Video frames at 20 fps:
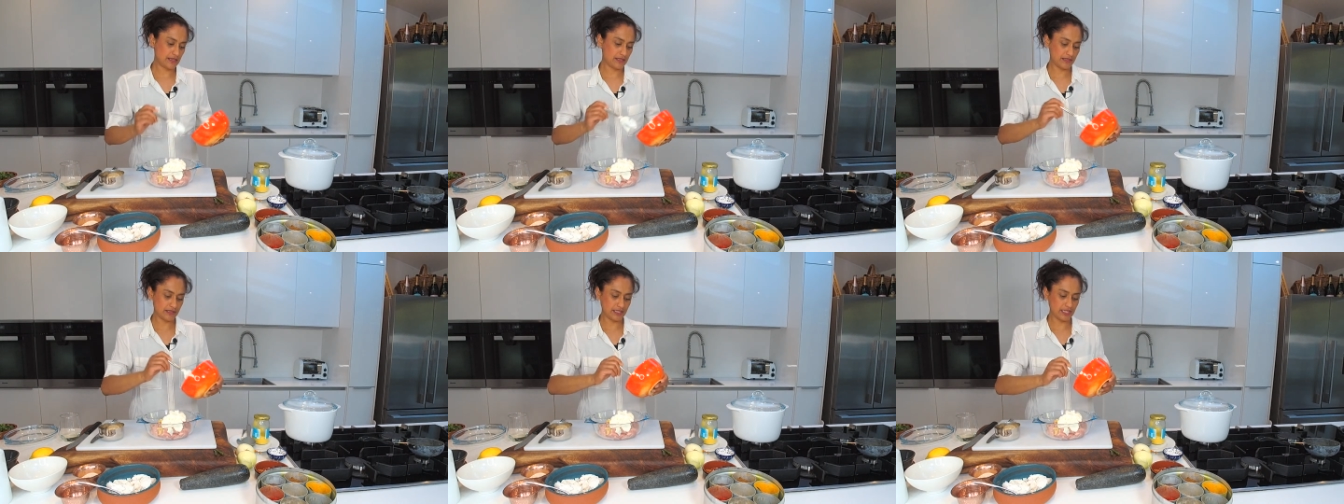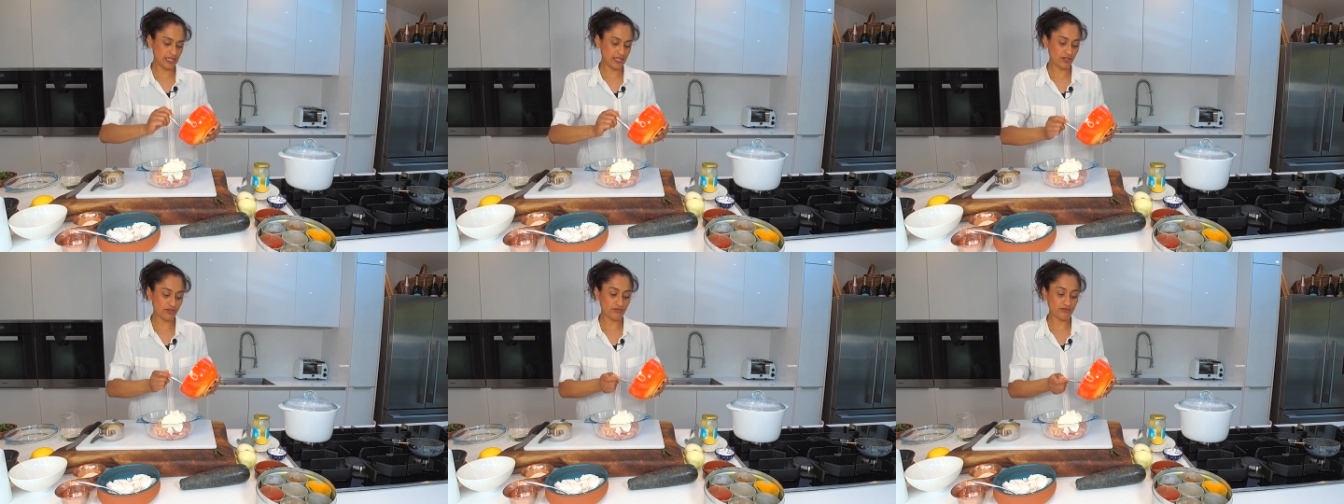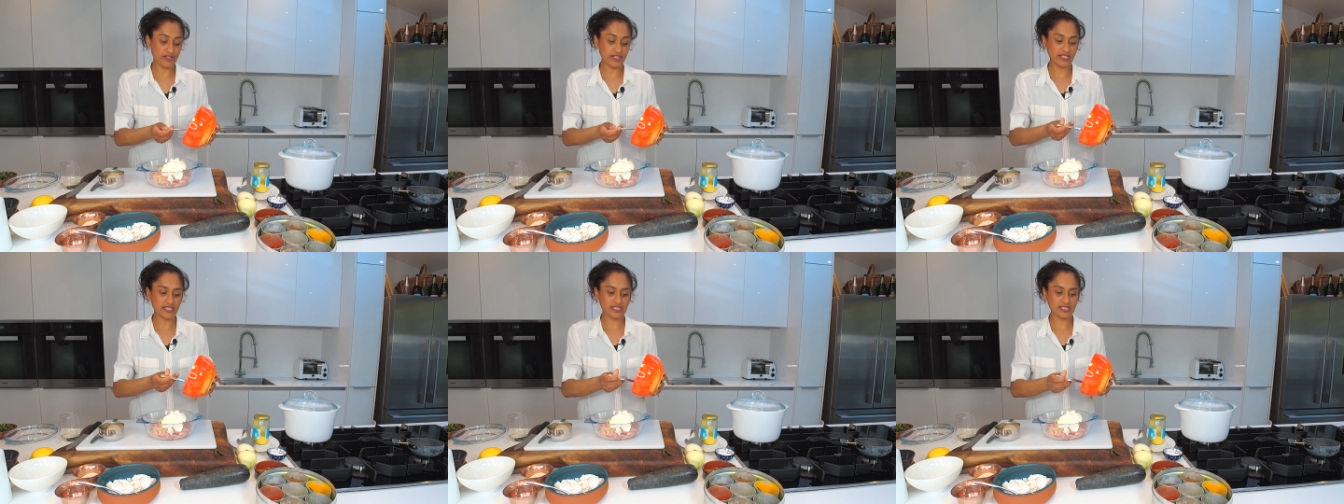the
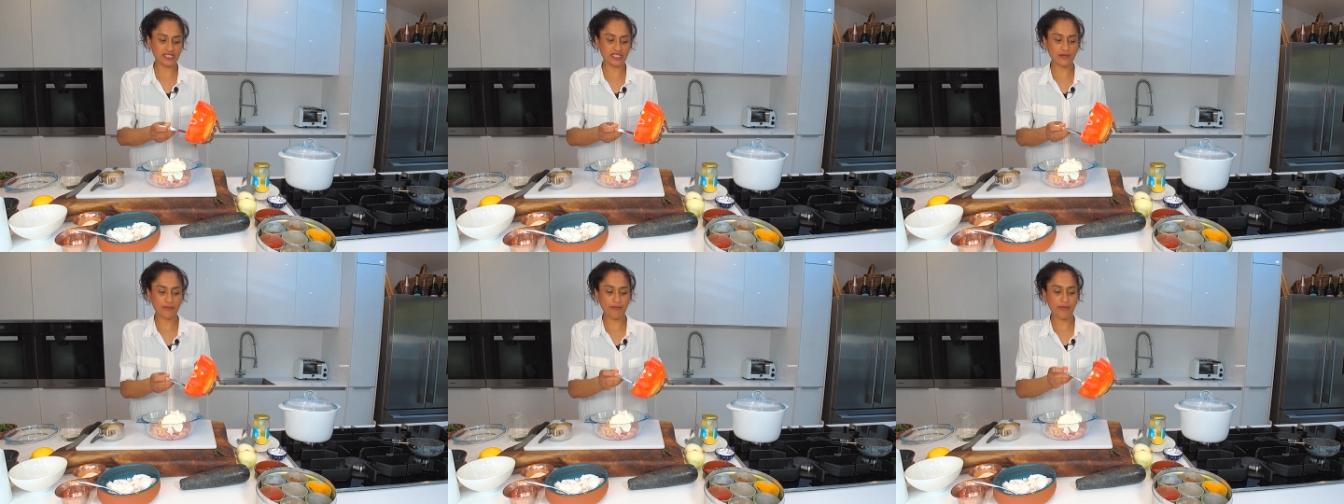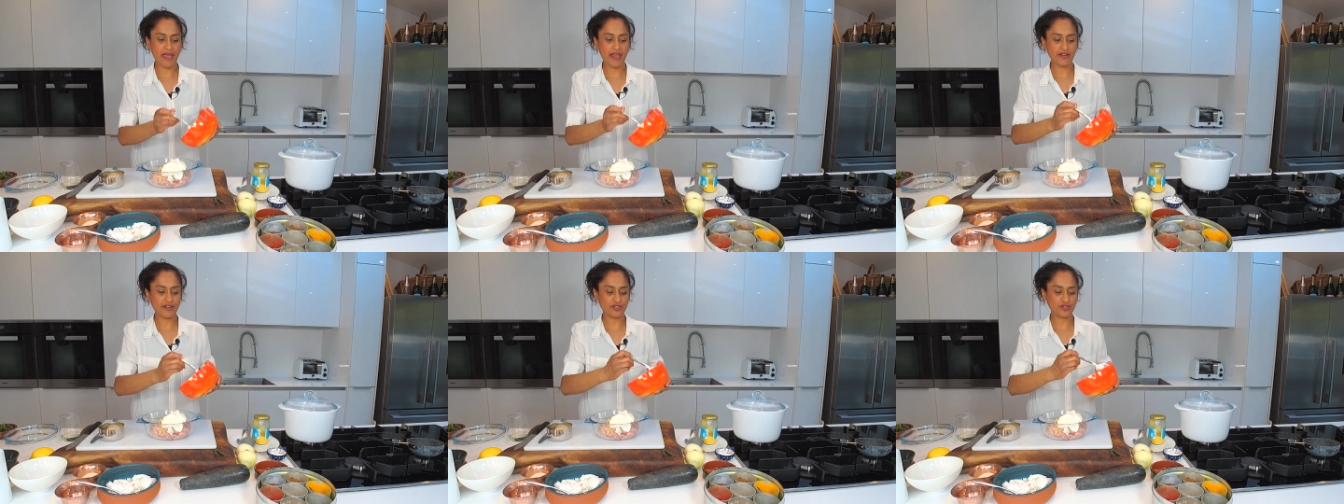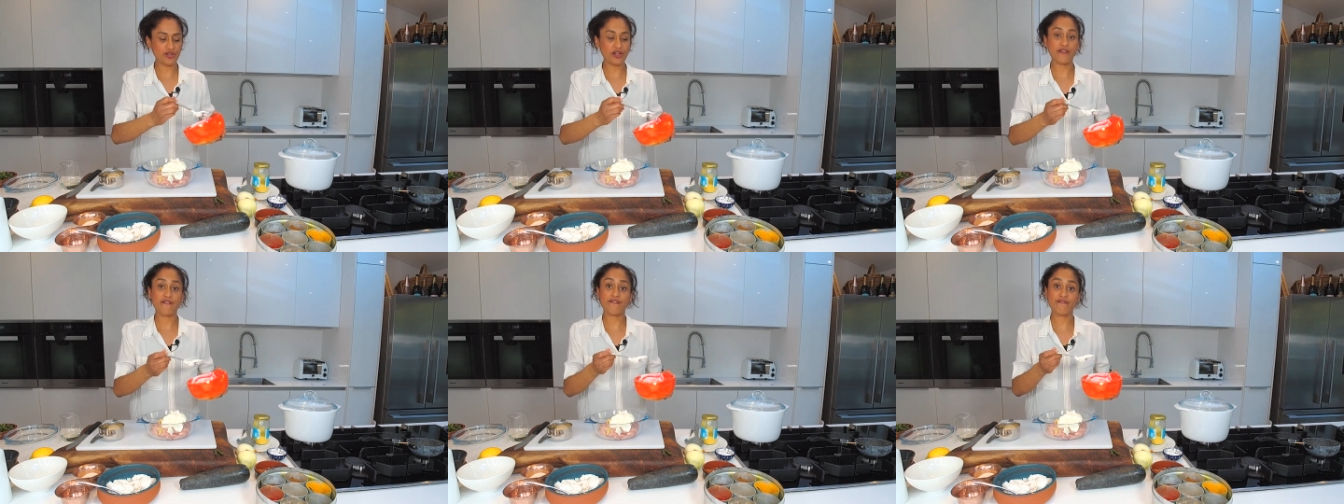ingredients to
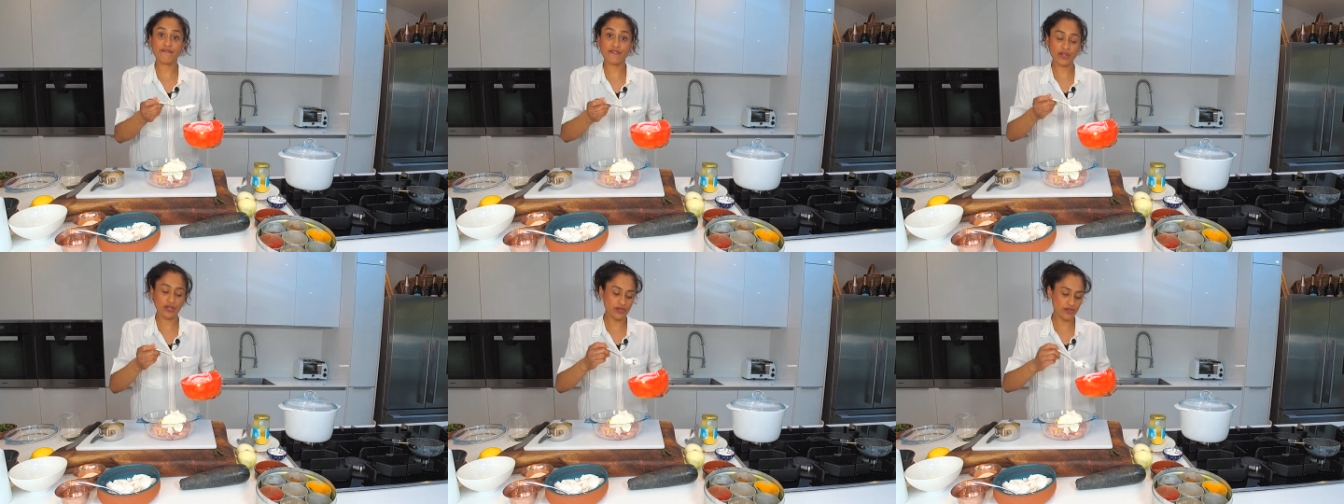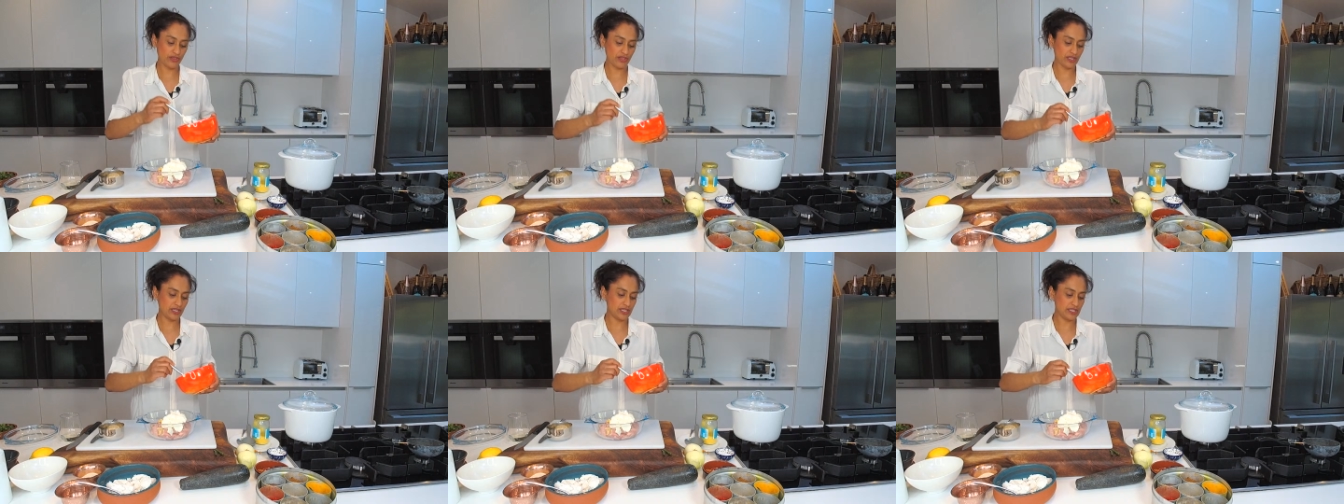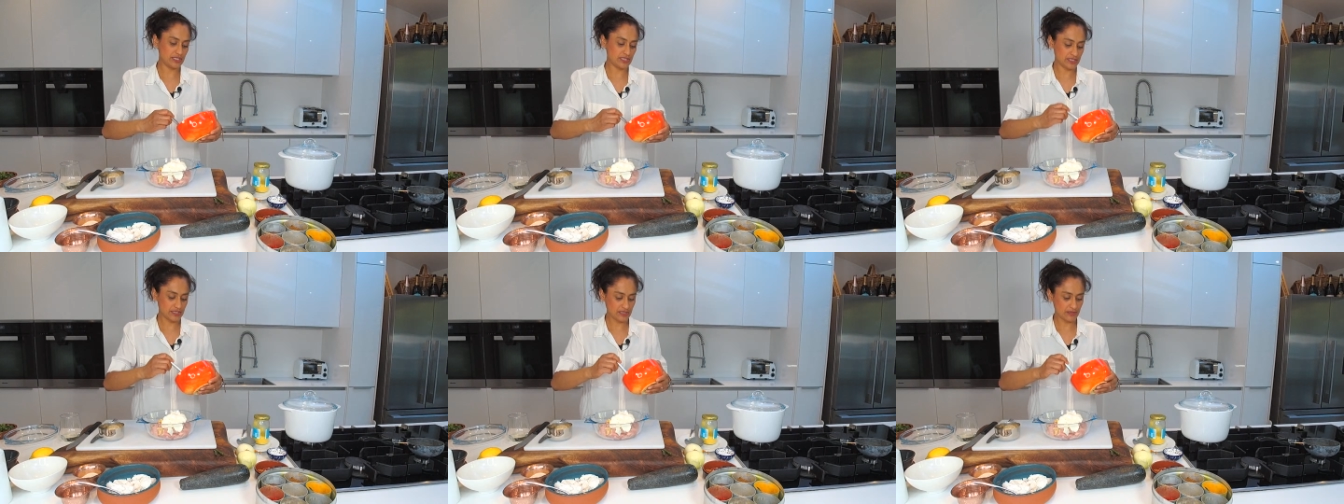penetrate further
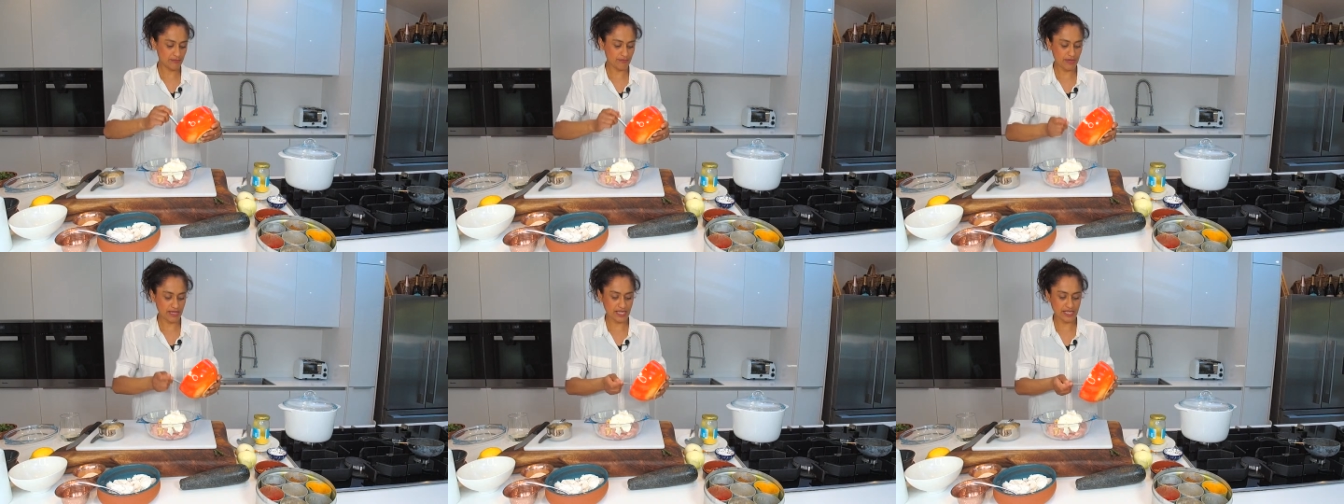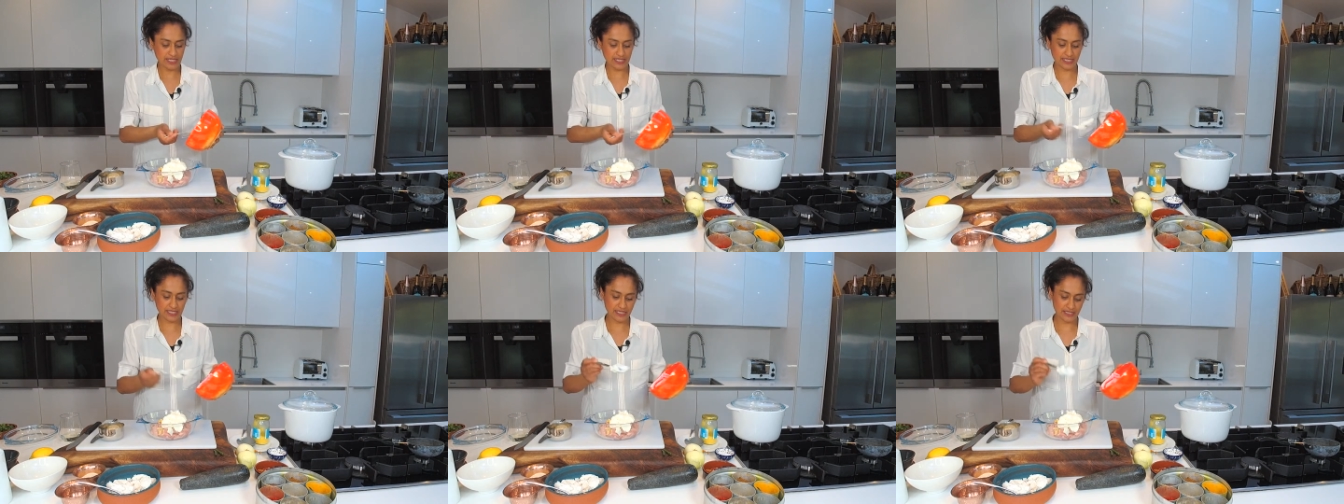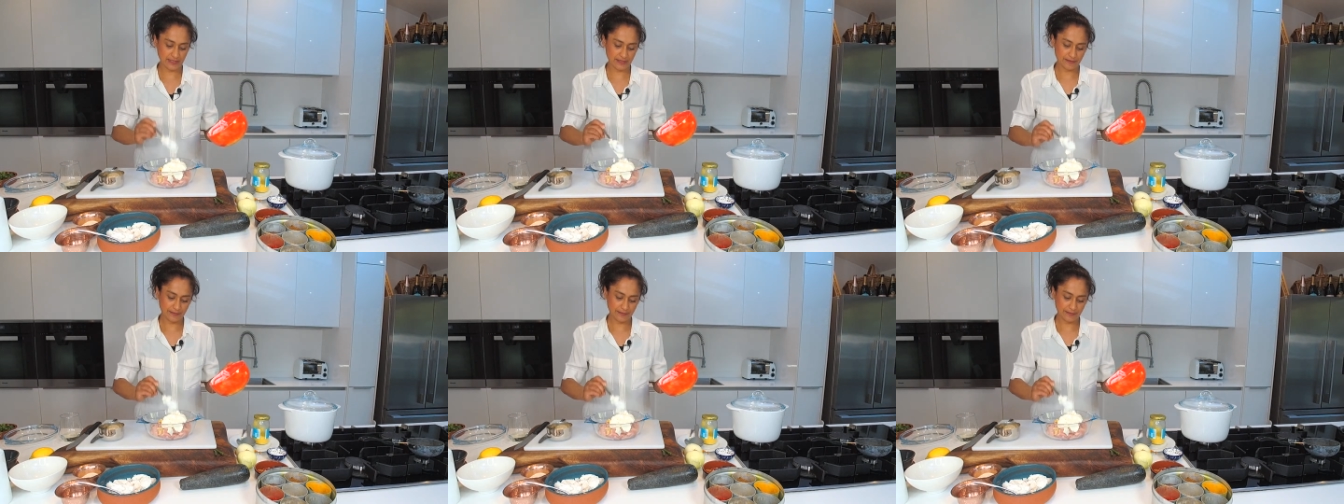into the meat.